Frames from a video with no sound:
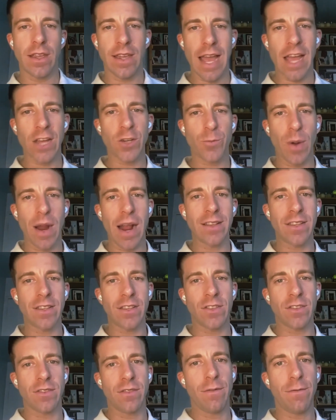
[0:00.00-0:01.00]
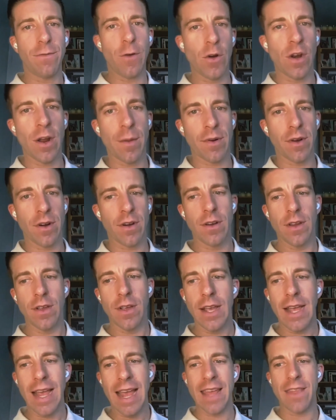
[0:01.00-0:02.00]
cash practice phone number
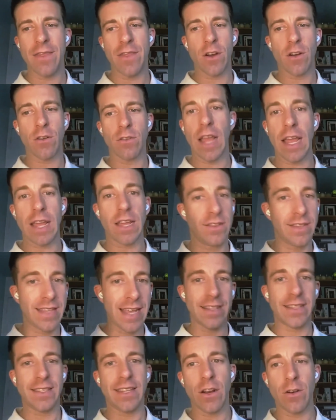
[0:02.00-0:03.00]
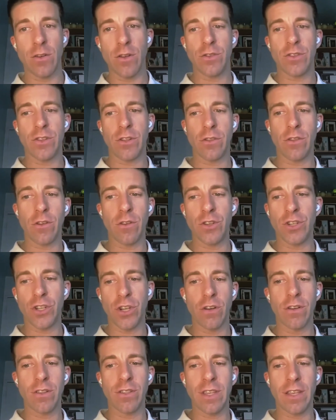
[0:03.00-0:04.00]
and they're like dead set on using their
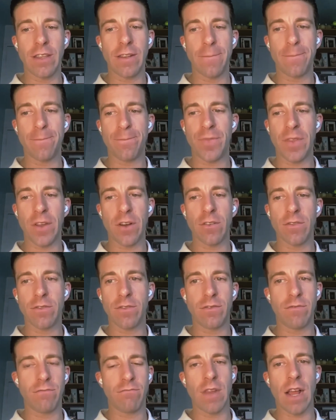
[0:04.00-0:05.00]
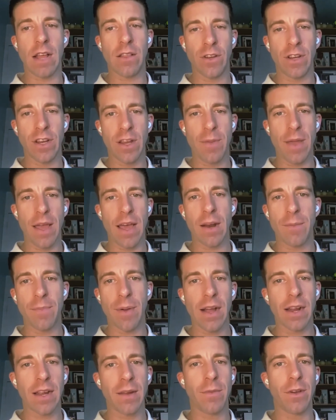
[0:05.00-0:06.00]
insurance and they're not looking to pay out of
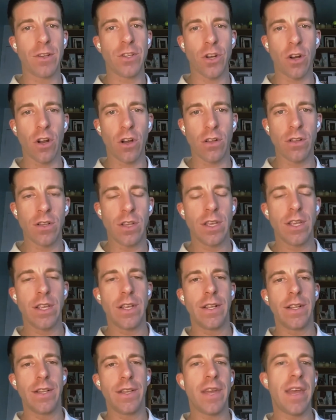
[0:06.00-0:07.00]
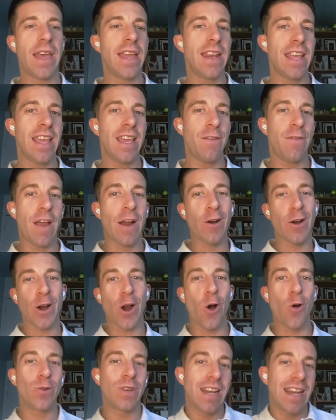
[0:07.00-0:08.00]
pocket much at all then if
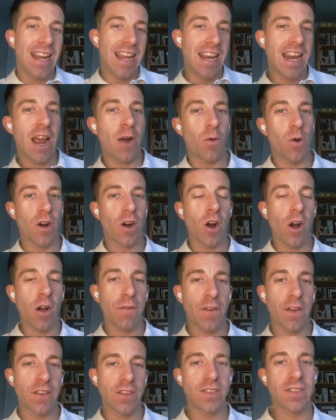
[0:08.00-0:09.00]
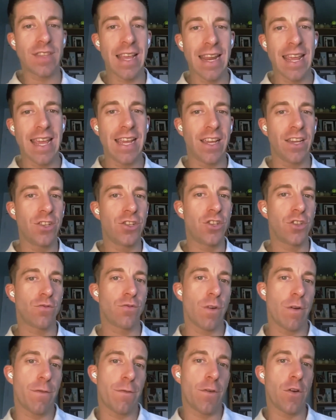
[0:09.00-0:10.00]
Eric owned an in-network office, then he could
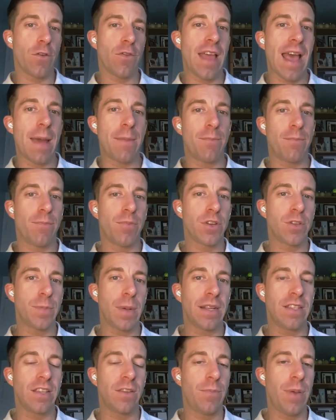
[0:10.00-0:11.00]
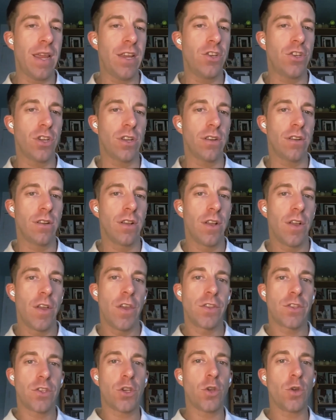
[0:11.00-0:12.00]
just refer that prospective patient
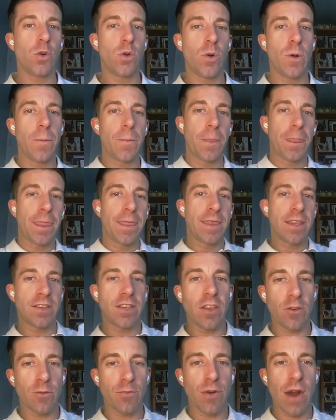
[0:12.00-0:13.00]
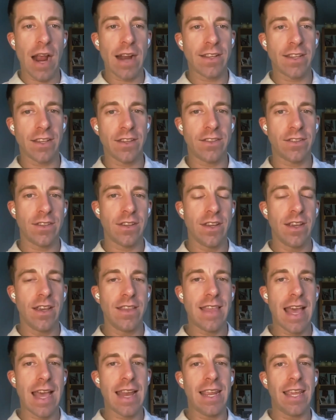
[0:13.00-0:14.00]
to this other practice
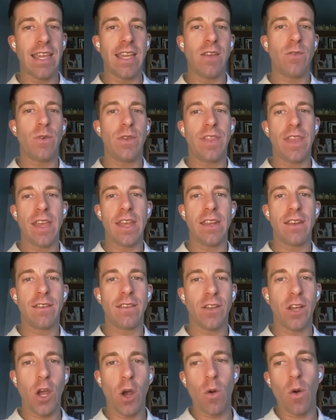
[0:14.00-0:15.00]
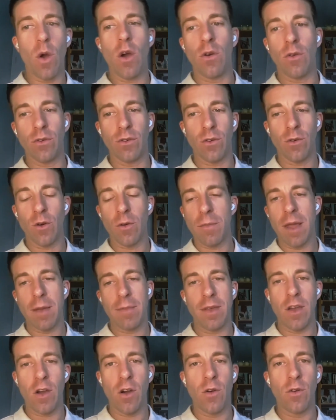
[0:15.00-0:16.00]
that he would then co-own or
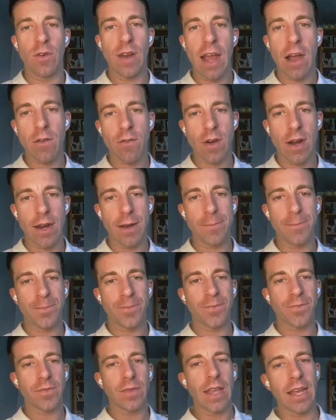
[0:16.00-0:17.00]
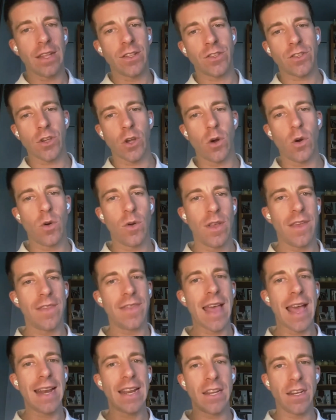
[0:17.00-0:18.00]
maybe own outright. And so
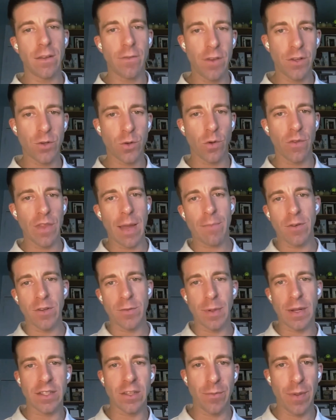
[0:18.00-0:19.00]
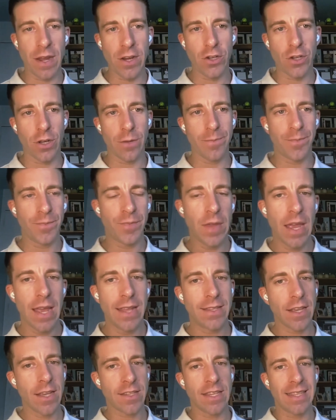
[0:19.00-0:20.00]
that individual, that prospective patient,
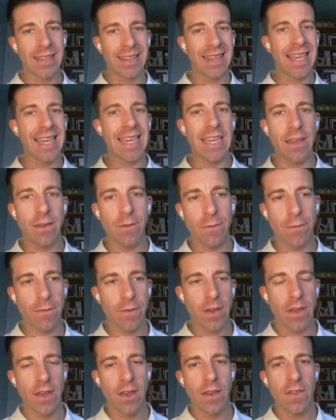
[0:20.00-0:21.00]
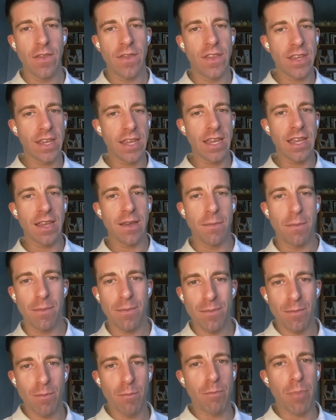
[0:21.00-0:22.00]
doesn't leave the
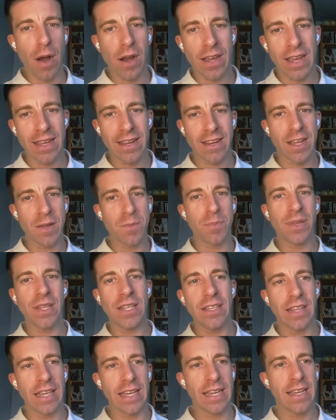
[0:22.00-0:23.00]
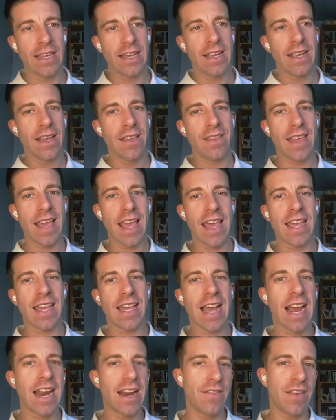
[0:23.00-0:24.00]
bucket completely.
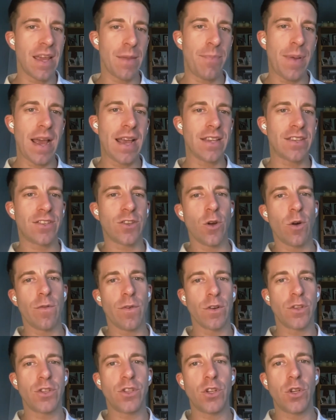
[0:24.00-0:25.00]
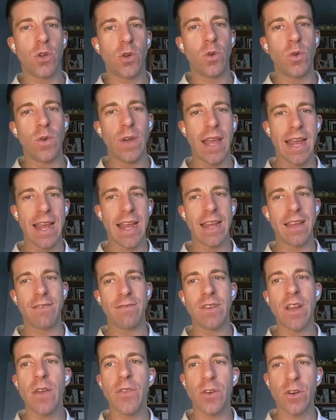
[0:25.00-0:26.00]
They kind of get passed over to
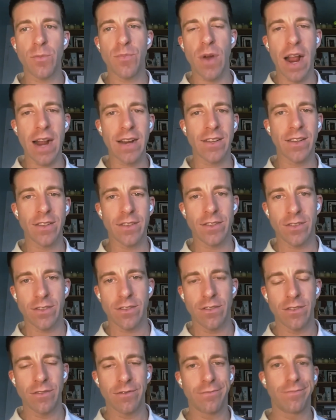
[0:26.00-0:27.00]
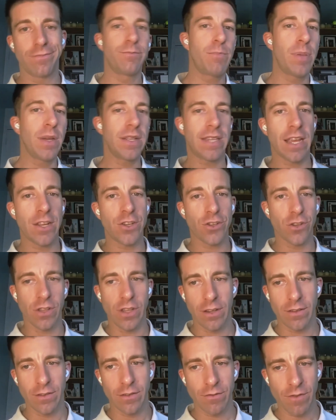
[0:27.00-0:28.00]
another practice
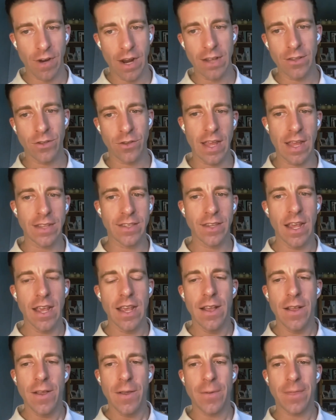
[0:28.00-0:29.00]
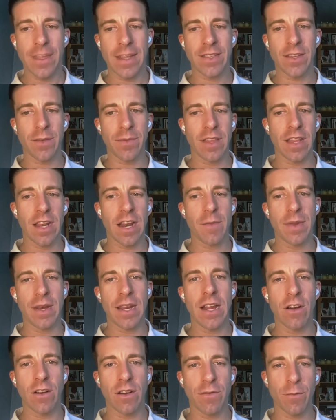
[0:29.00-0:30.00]
potentially, right? So that's that's something that I've been
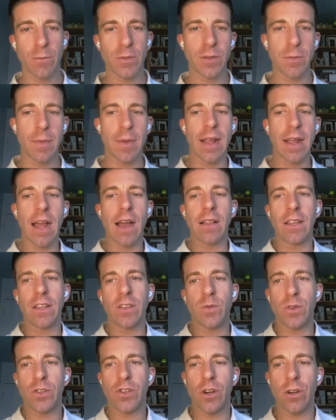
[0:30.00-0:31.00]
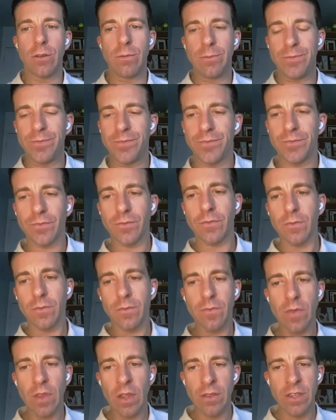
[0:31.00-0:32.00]
hearing from some of my colleagues, which are
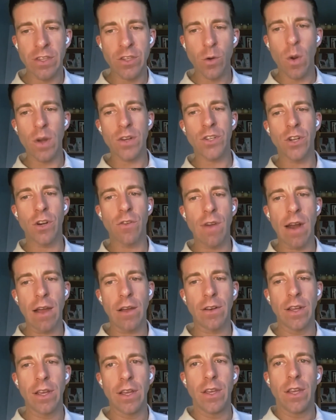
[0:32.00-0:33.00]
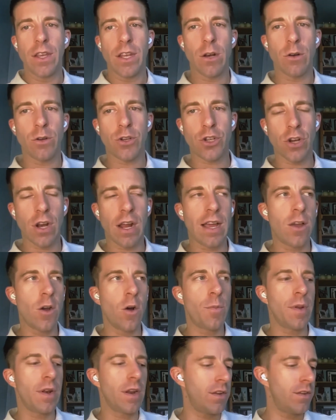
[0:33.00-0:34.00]
this question around, you know, should I
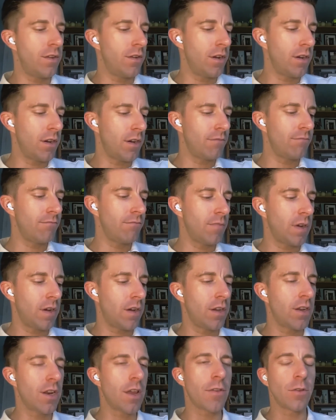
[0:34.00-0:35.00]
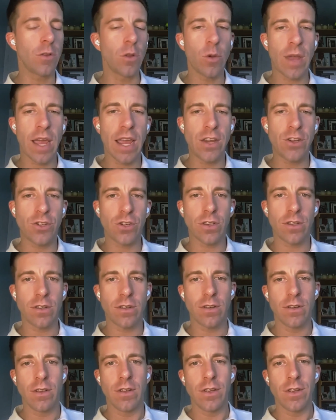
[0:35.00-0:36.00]
open an, another
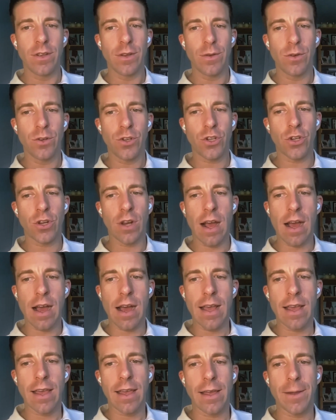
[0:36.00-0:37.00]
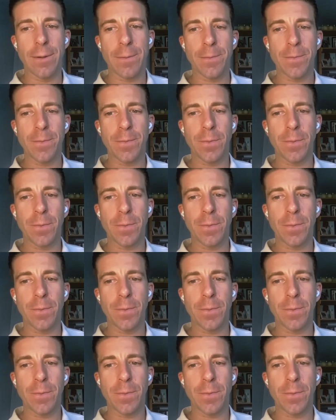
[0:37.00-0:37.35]
location? Should I